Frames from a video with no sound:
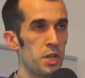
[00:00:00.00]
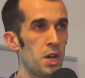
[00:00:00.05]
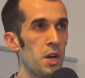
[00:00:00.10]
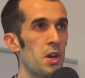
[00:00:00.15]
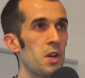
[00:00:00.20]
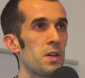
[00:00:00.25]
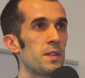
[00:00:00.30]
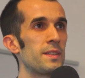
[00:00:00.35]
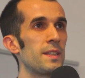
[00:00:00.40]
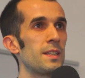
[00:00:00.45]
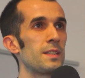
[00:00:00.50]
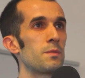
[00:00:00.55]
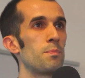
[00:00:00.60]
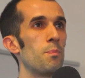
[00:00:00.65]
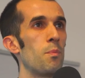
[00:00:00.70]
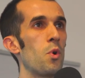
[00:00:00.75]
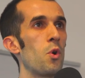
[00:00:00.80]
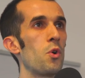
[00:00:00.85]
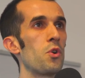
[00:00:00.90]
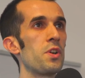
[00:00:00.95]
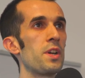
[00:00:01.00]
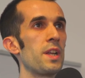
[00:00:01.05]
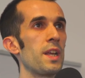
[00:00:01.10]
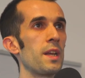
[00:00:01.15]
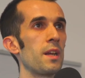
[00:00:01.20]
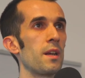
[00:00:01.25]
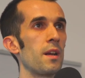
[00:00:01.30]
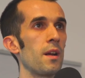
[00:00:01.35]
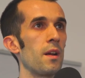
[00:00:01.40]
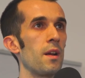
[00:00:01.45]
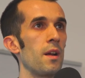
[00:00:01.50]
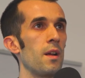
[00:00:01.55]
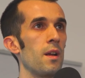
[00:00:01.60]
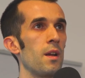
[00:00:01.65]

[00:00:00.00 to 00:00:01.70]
heard this morning